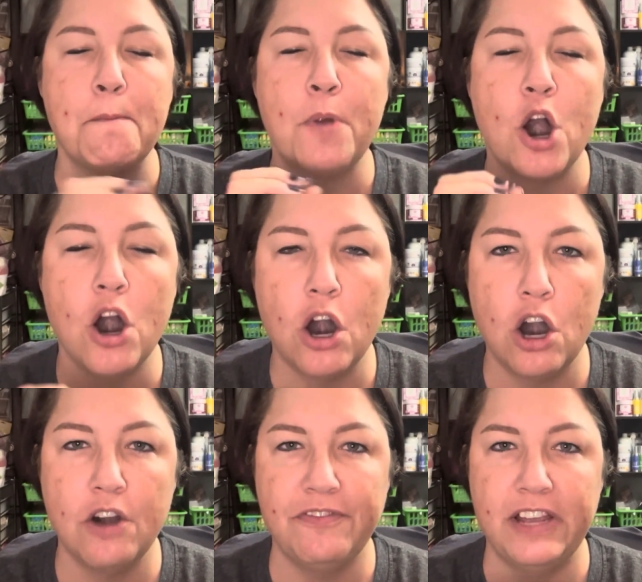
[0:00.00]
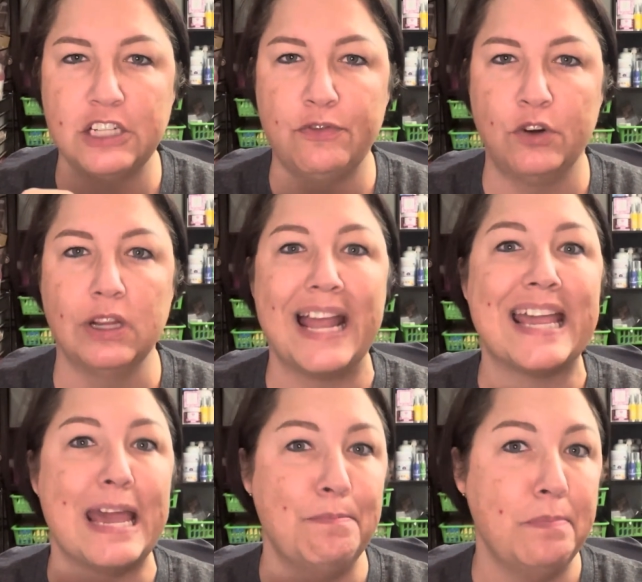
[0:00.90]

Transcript: perfect for like a